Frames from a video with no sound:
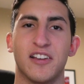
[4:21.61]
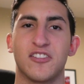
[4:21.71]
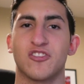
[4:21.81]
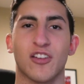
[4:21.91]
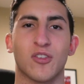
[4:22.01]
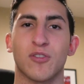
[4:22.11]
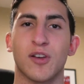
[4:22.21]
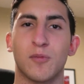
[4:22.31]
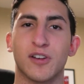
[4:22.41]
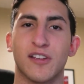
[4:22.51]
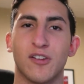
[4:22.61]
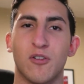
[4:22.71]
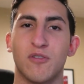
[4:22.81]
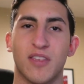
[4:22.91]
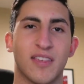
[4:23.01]
just so someone can
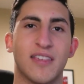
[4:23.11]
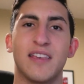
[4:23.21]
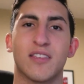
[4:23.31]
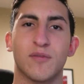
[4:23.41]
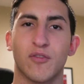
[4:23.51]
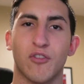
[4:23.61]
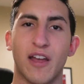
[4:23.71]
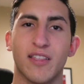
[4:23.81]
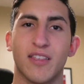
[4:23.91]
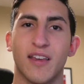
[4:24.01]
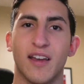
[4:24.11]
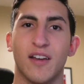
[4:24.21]
go see some friends